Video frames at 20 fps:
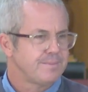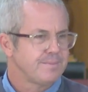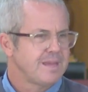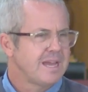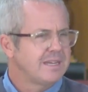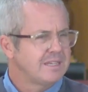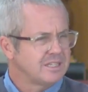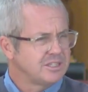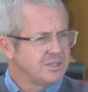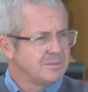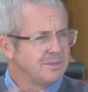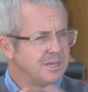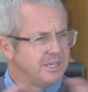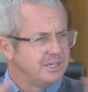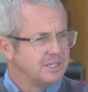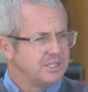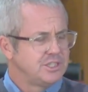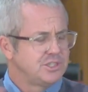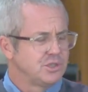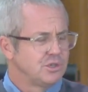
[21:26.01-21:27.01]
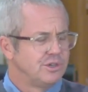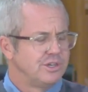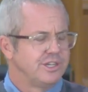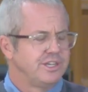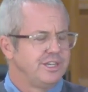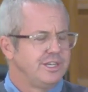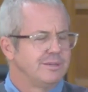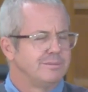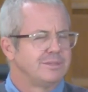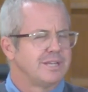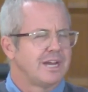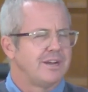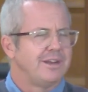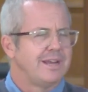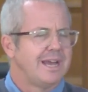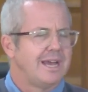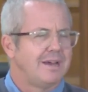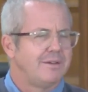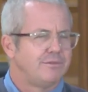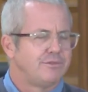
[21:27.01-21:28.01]
That doesn't mean Esau and Edom don't
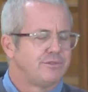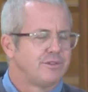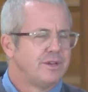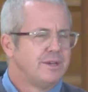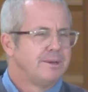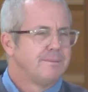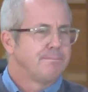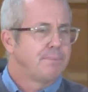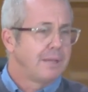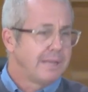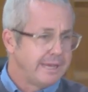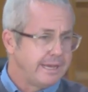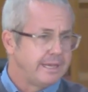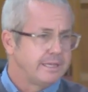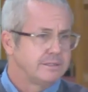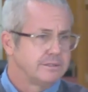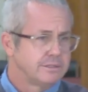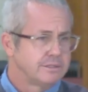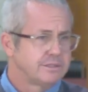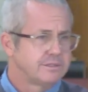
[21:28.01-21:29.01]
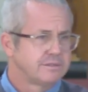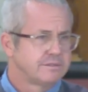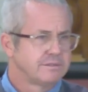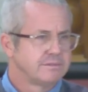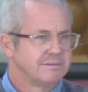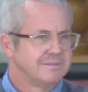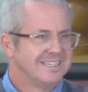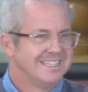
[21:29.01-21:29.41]
have plans.